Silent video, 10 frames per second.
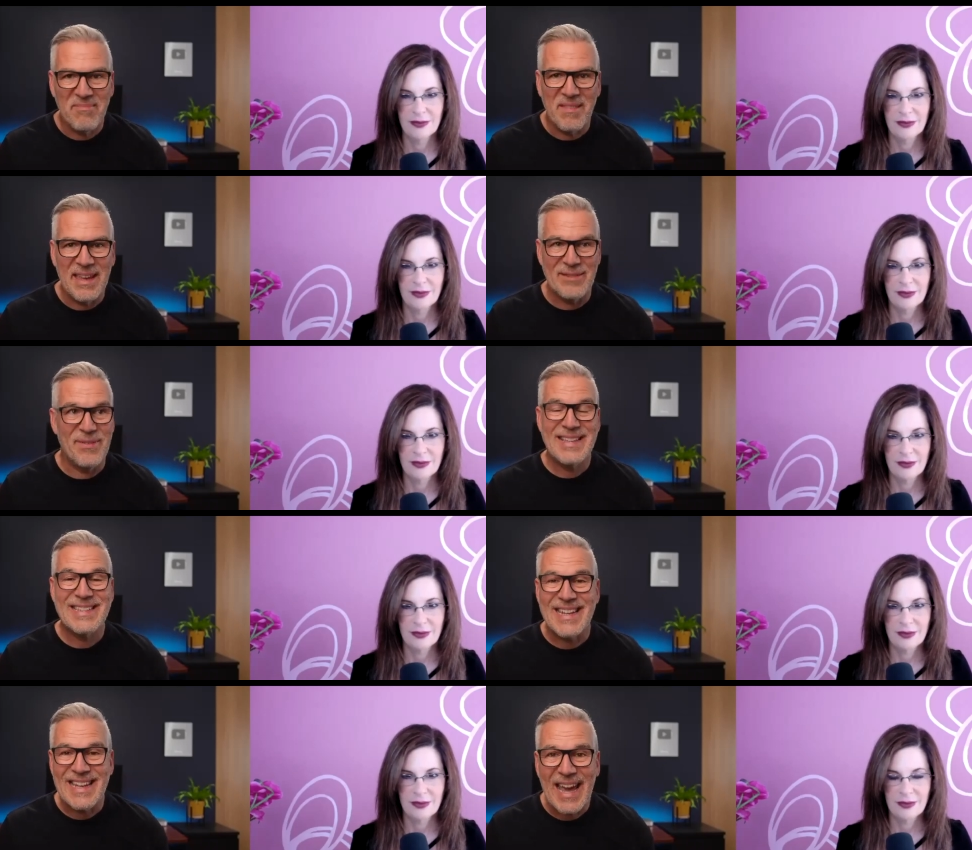
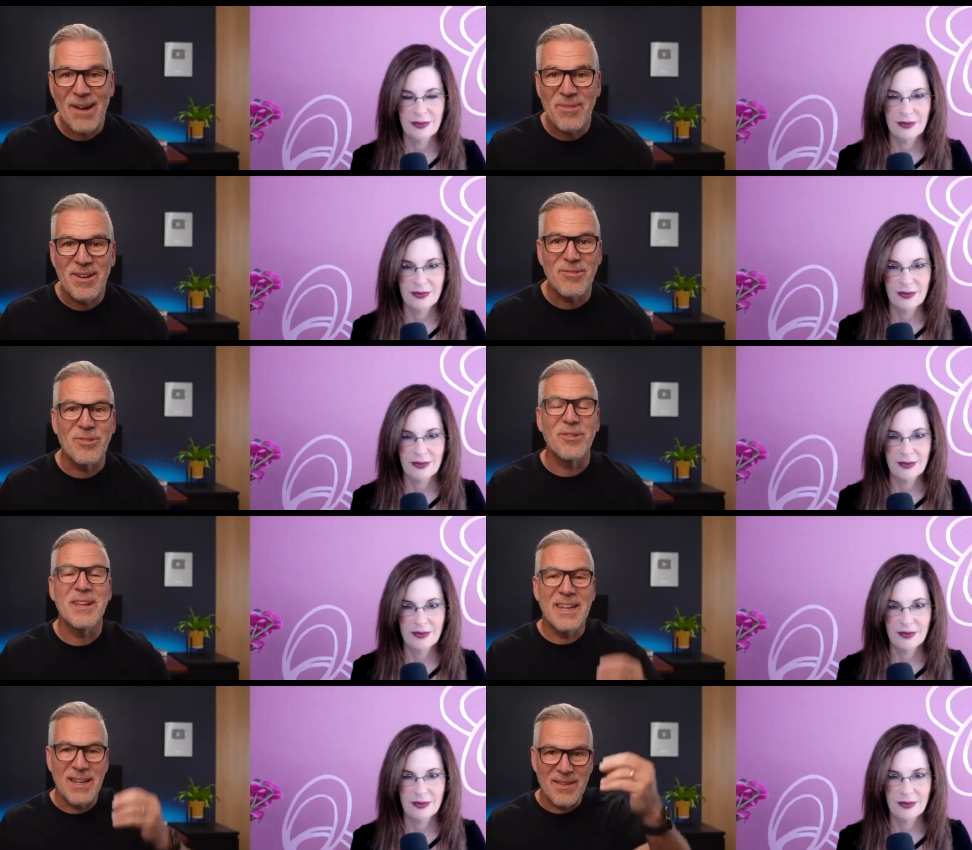Speaker 1: invest in a camera or
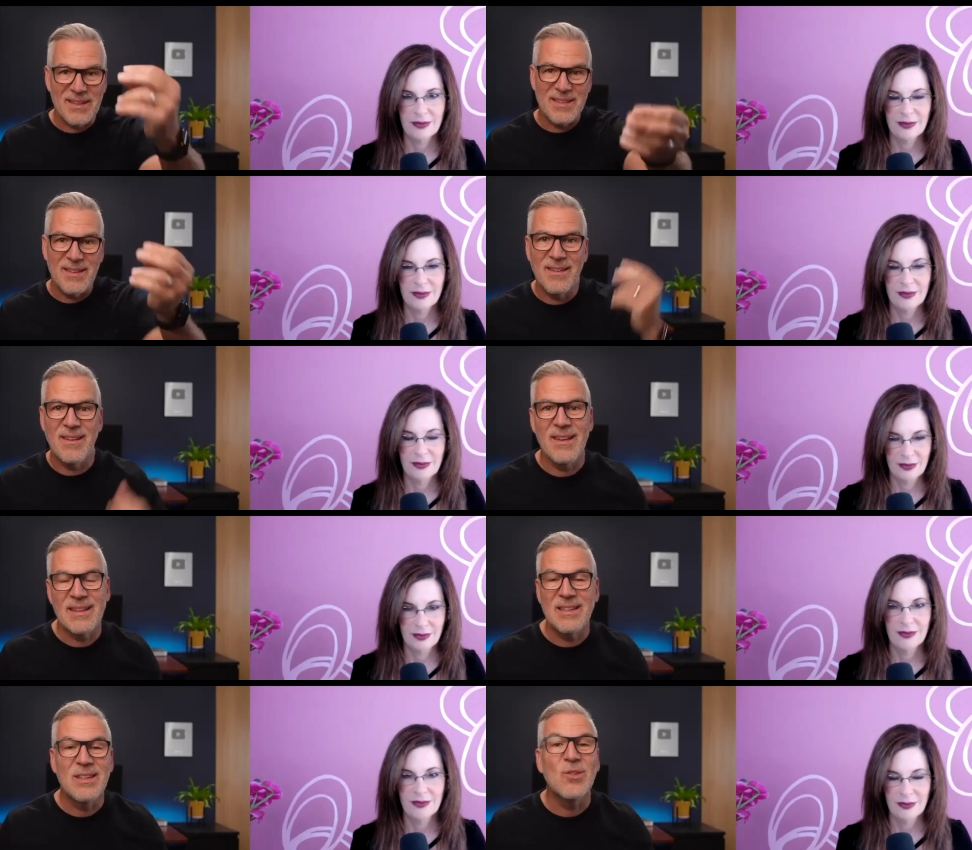you know a
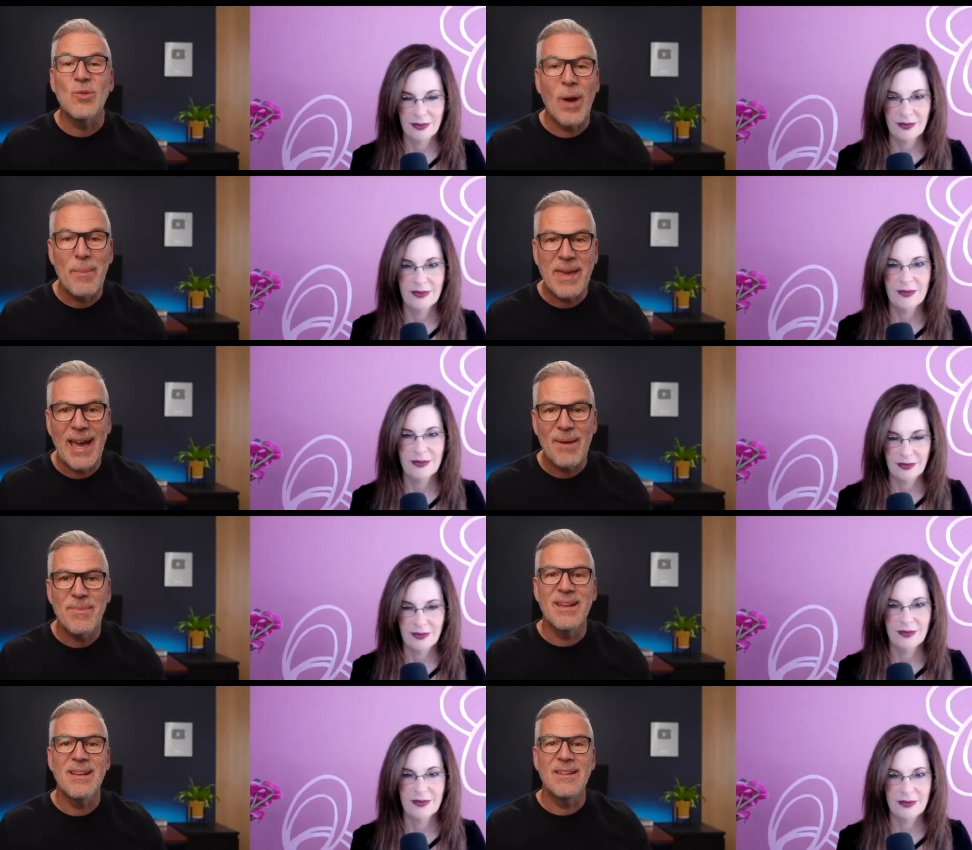good
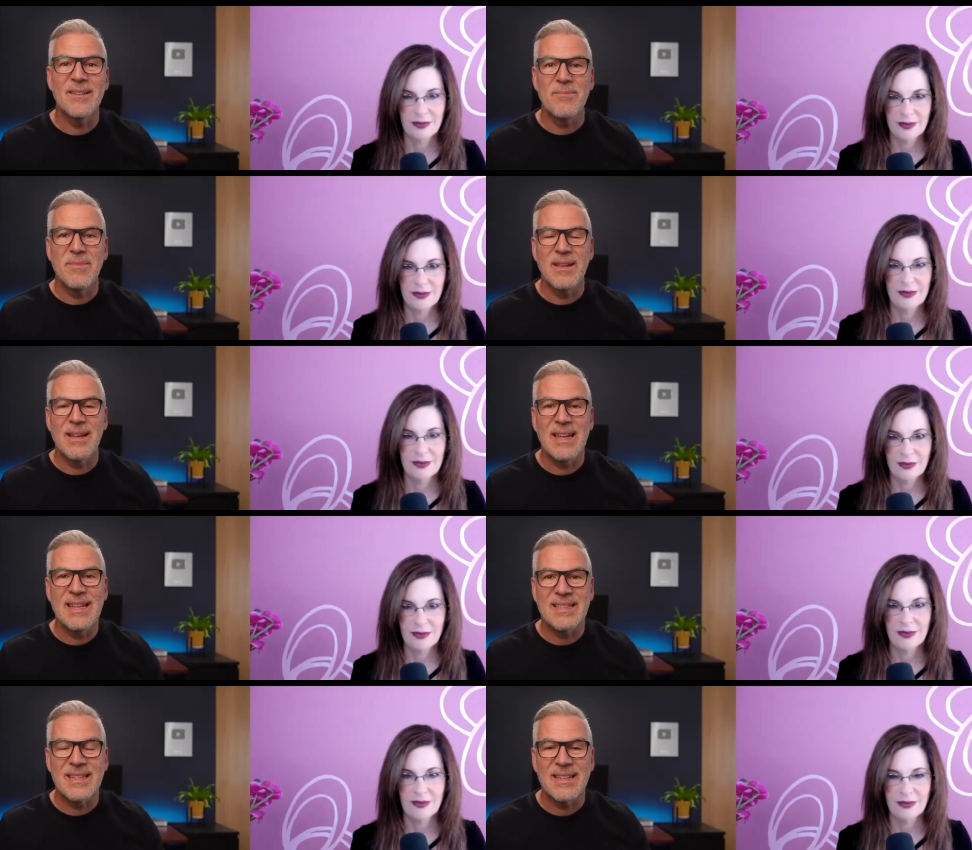webcam at, at,
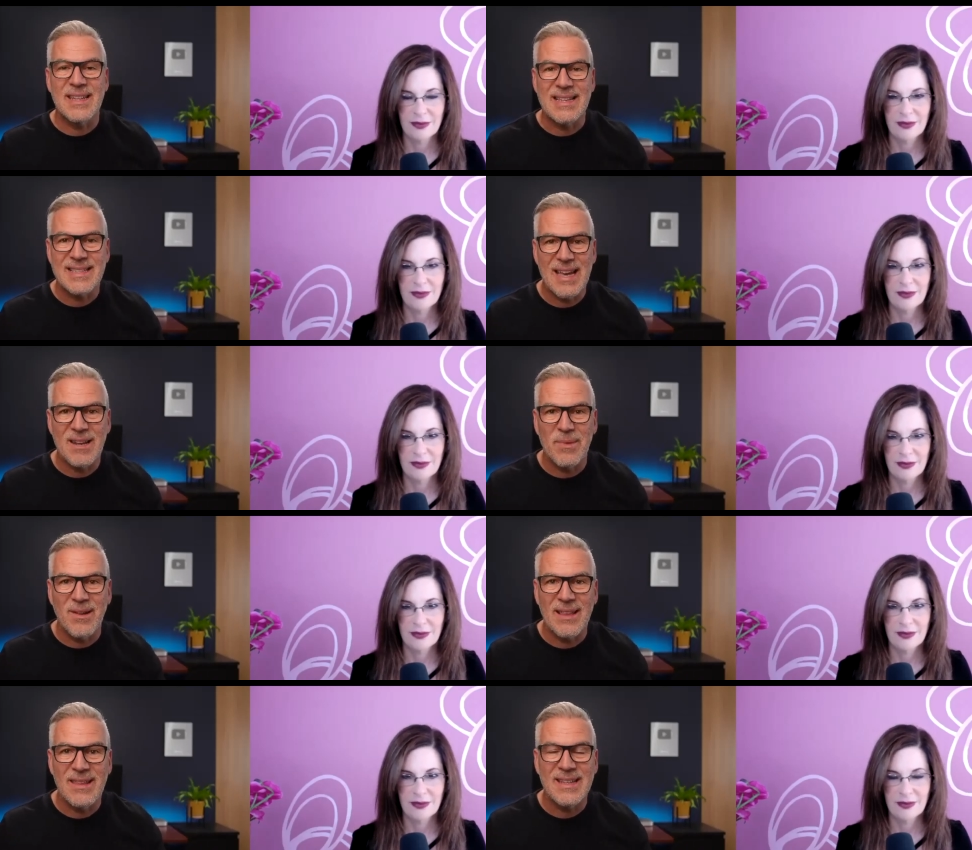least and get set up
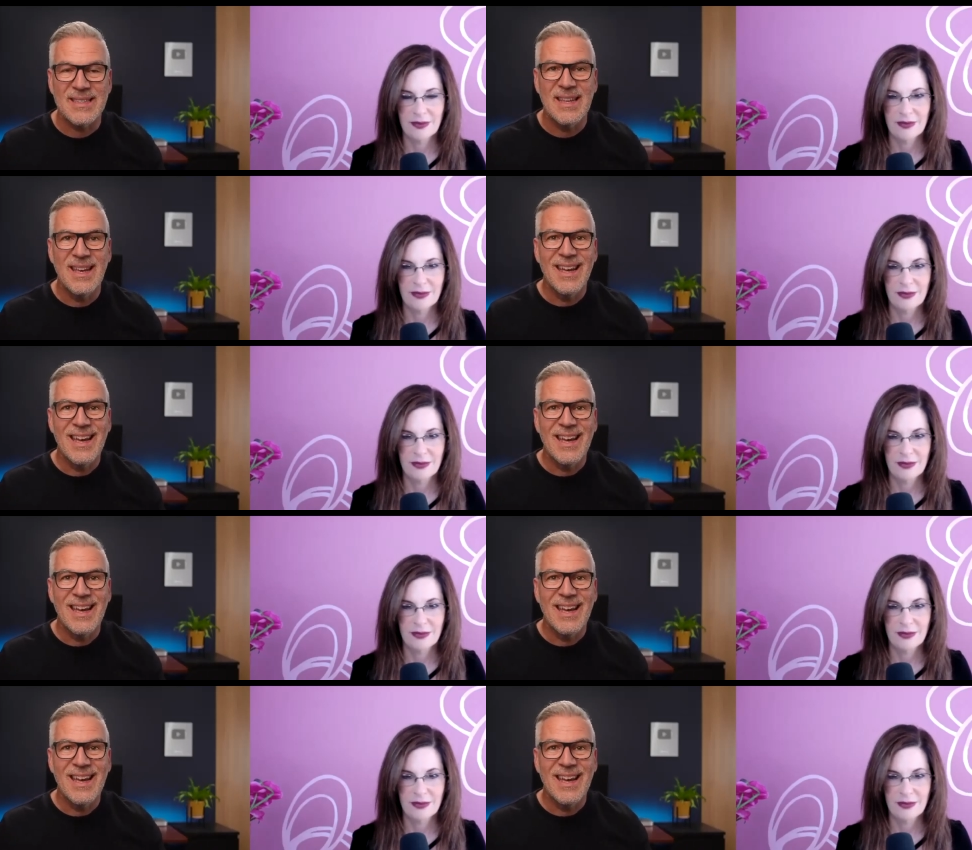like this,